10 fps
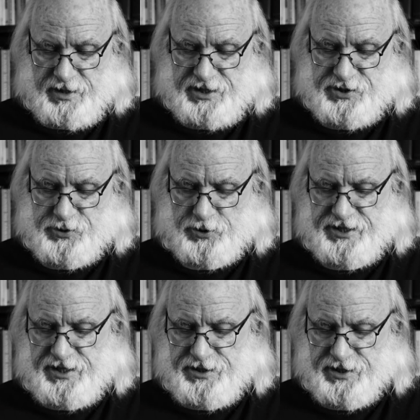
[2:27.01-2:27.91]
his
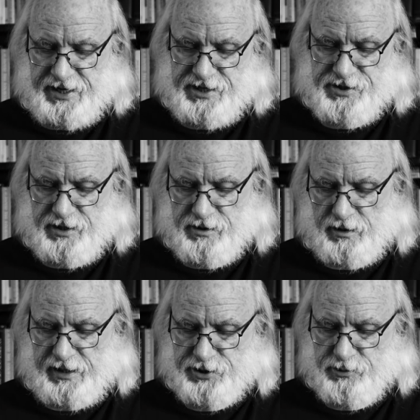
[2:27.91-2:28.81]
sorties against
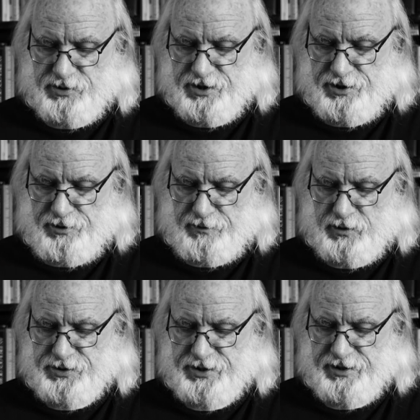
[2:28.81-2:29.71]
intellectuals and
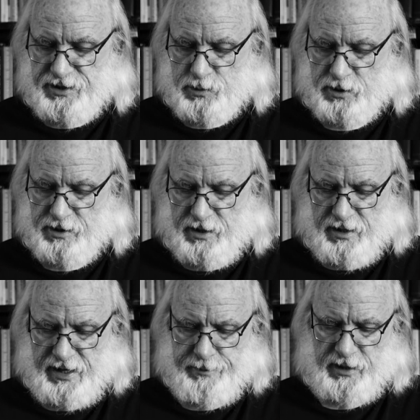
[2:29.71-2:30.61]
universities were
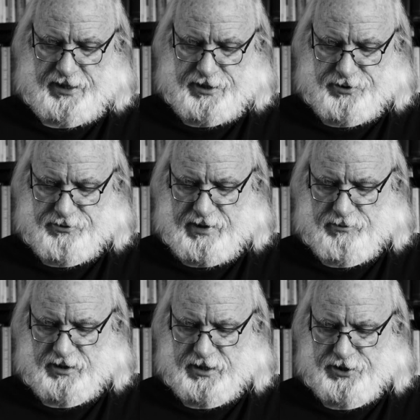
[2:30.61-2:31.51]
emulated
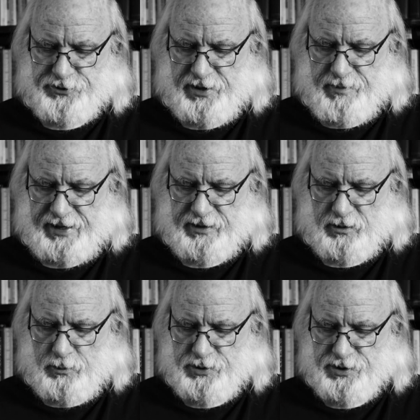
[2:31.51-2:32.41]
throughout the country by a
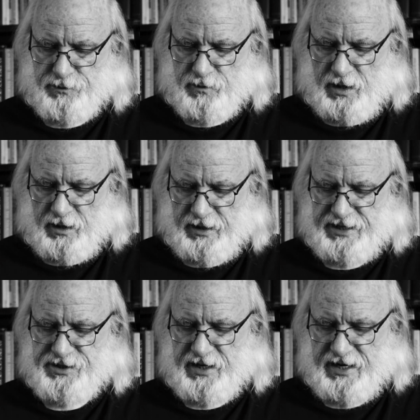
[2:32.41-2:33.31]
host of
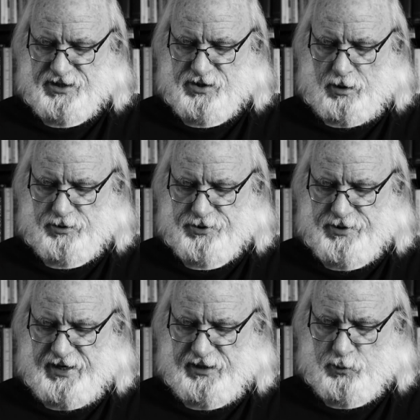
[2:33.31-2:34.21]
less
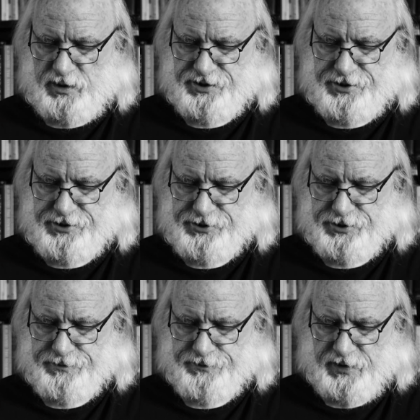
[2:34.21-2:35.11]
exalted
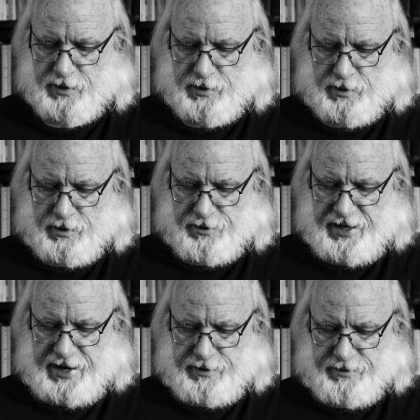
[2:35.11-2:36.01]
inquisitors.
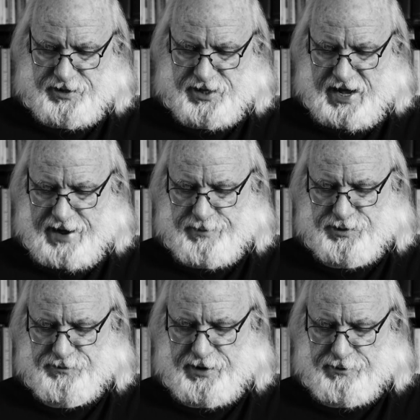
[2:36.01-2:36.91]
Then, in the
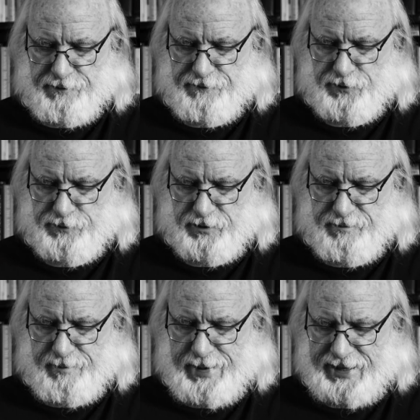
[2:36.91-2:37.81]
atmosphere of
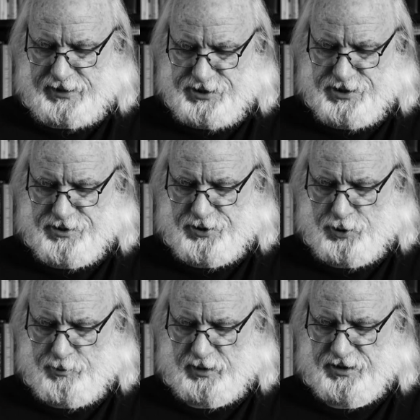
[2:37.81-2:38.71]
fervent malice and
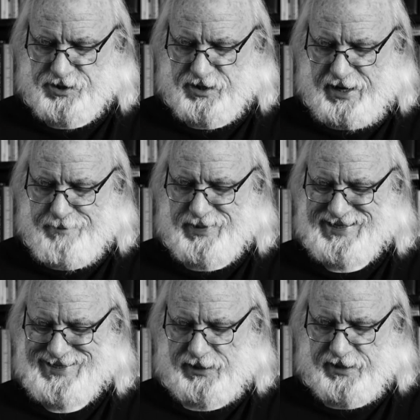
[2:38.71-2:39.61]
humorless
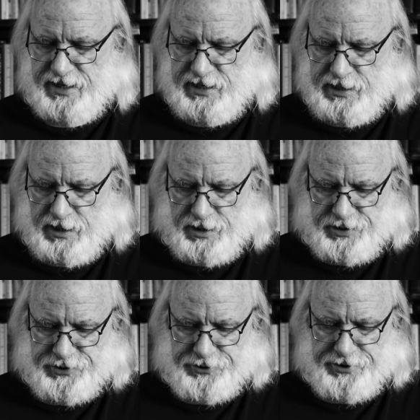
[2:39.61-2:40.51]
imbecility,
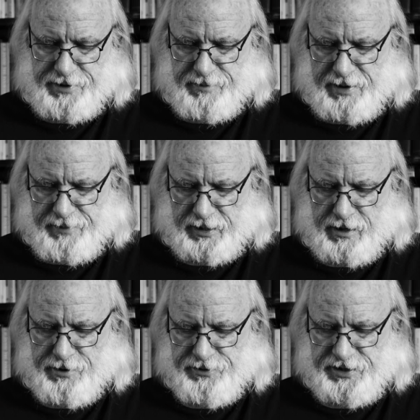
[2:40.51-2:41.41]
stirred up by
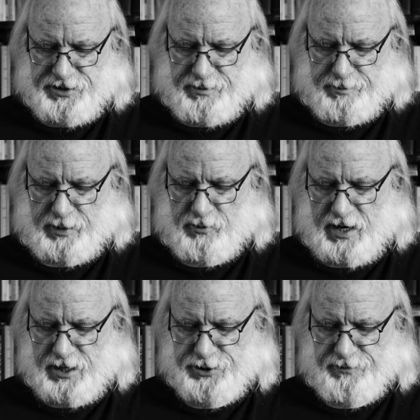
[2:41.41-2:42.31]
McCarthy's
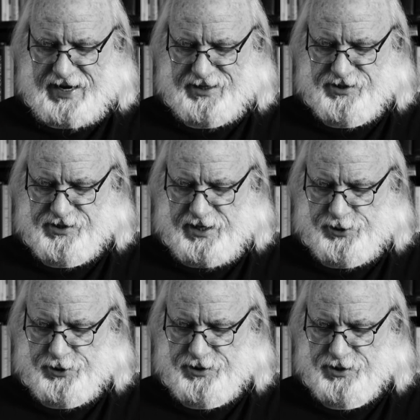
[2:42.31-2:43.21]
barrage of
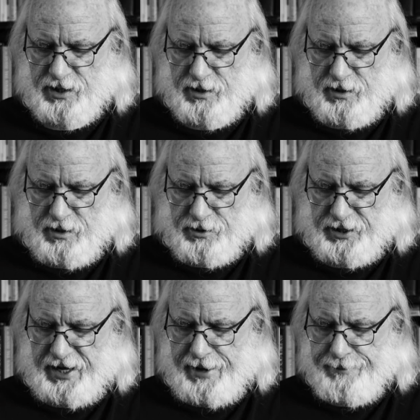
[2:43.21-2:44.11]
accusations,
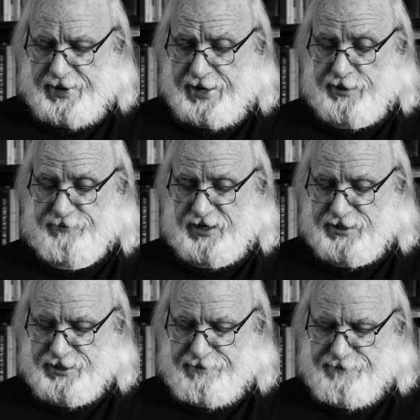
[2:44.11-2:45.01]
the campaign of
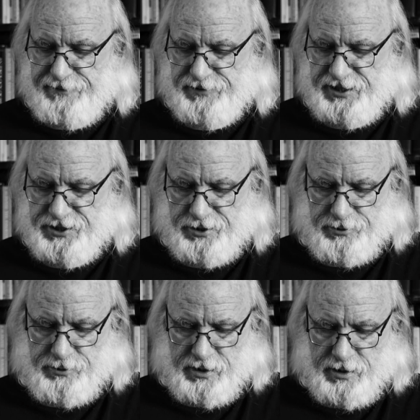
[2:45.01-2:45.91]

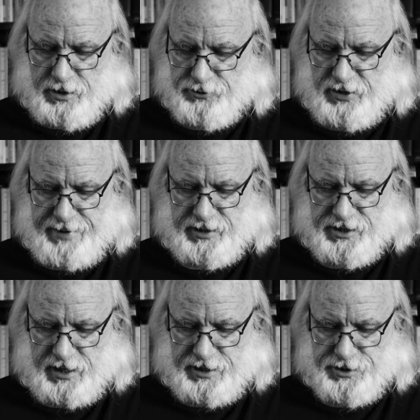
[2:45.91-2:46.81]
1952
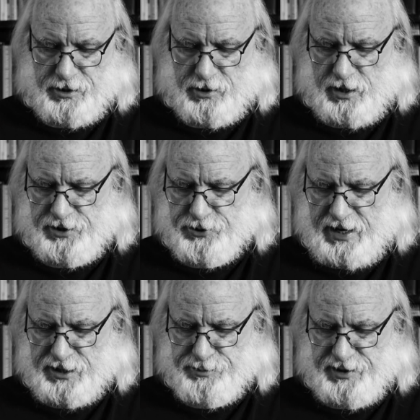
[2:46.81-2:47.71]
dramatized the
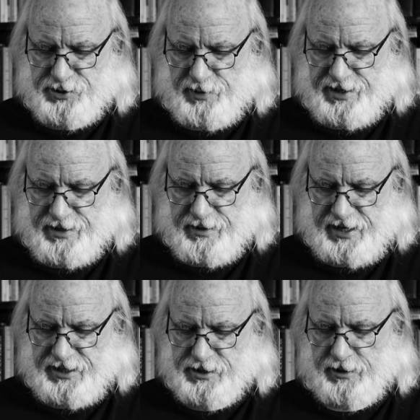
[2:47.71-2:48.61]
contrast between
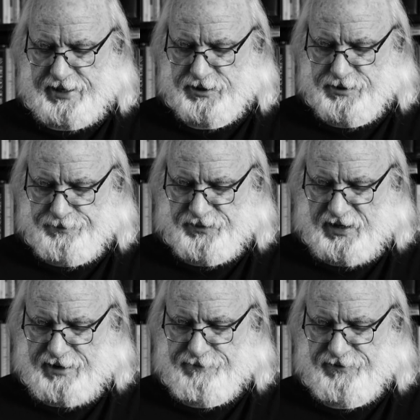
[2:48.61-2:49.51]
intellect
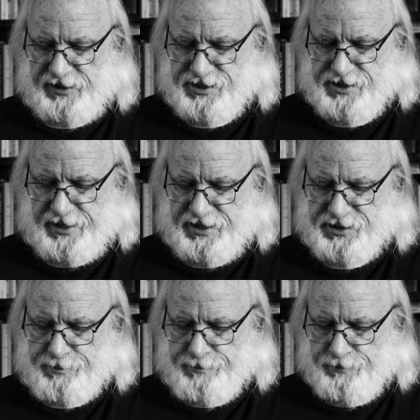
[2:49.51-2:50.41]
and
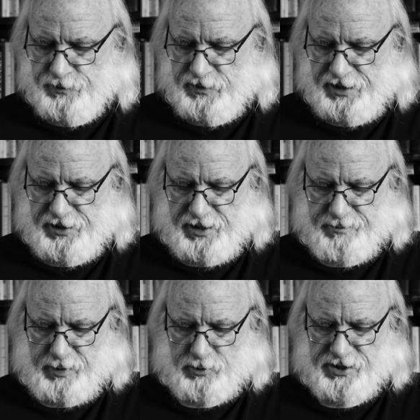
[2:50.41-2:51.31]
philistinism in the
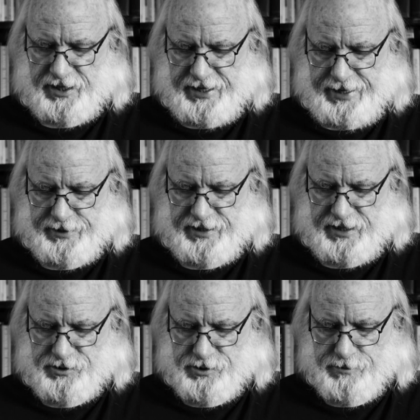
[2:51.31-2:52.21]
opposing
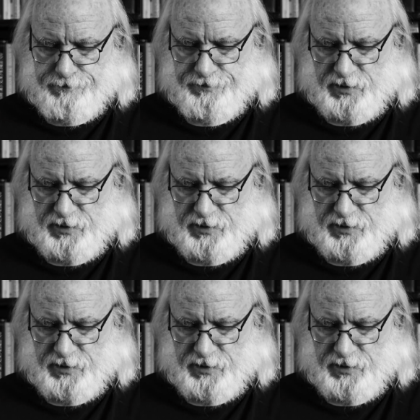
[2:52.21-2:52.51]
candidates.